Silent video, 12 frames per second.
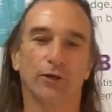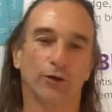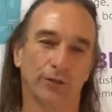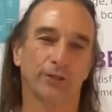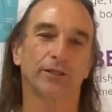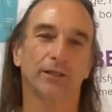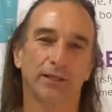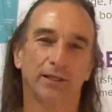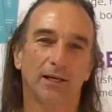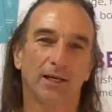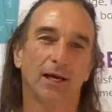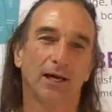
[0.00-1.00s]
good,
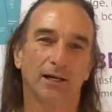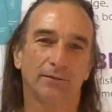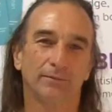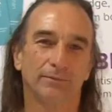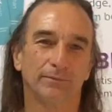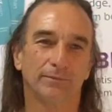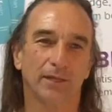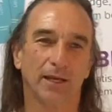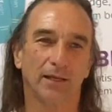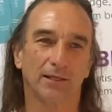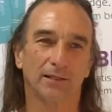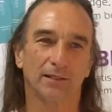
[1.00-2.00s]
and
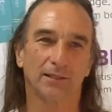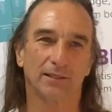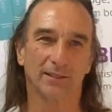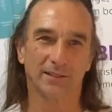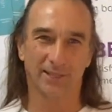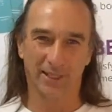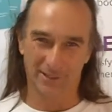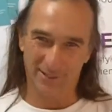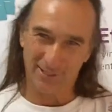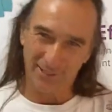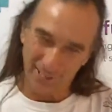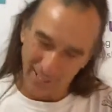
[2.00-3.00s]

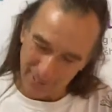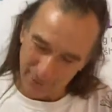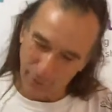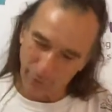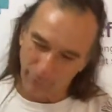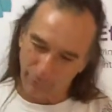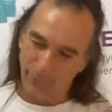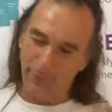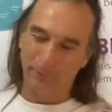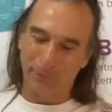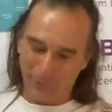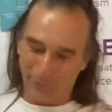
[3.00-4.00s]
that's kind of
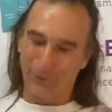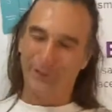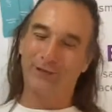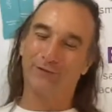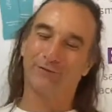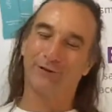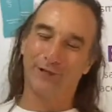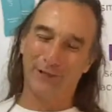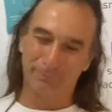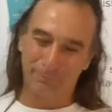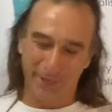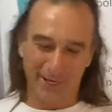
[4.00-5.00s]

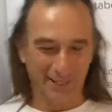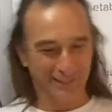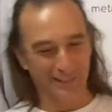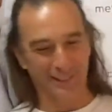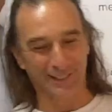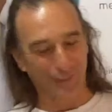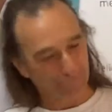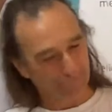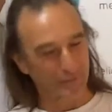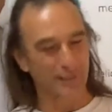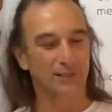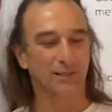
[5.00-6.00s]
feeding back as a
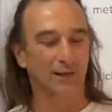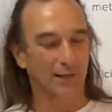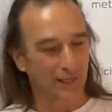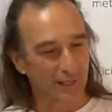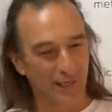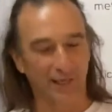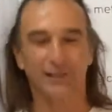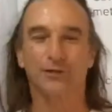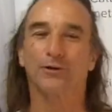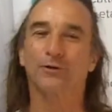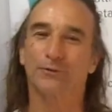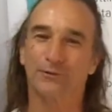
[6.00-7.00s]
gift, and it's like, okay,
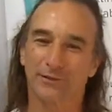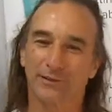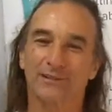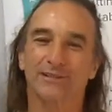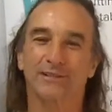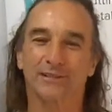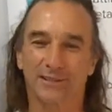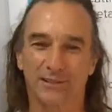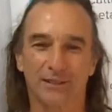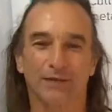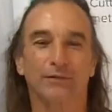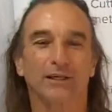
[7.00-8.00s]
cool, this
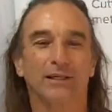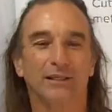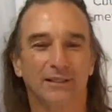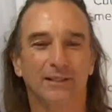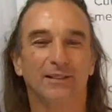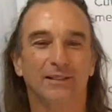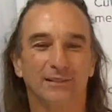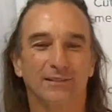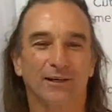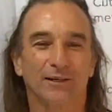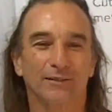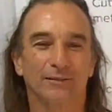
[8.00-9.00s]
is lovely.
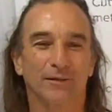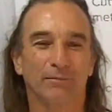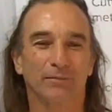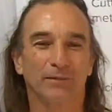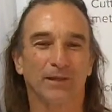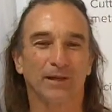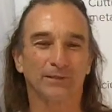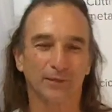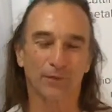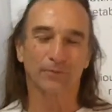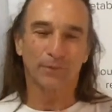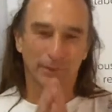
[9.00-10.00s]
So yeah,
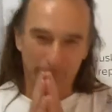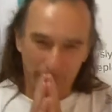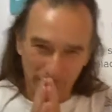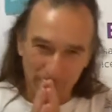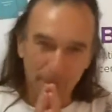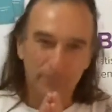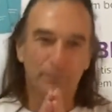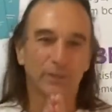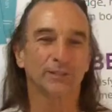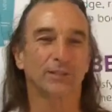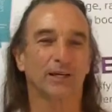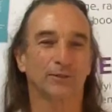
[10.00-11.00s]
so I
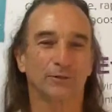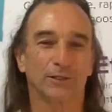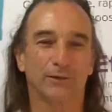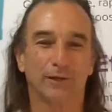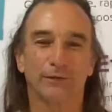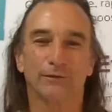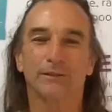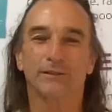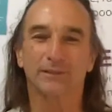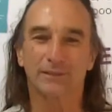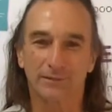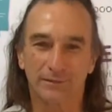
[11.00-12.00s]
appreciate all your
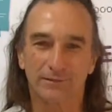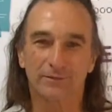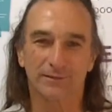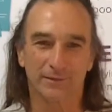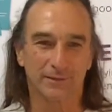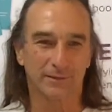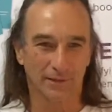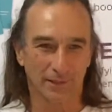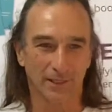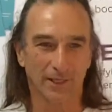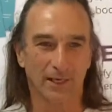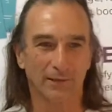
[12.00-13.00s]
efforts and
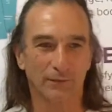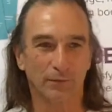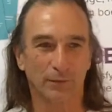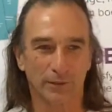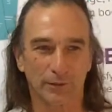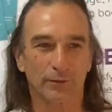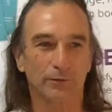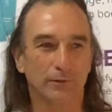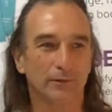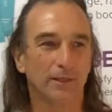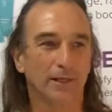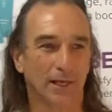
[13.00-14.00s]
everyone who
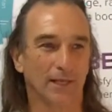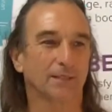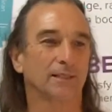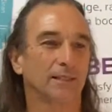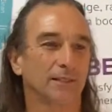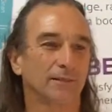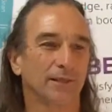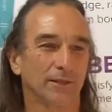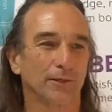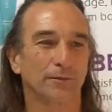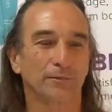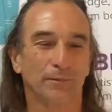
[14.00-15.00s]
actually, you
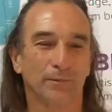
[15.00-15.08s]
know,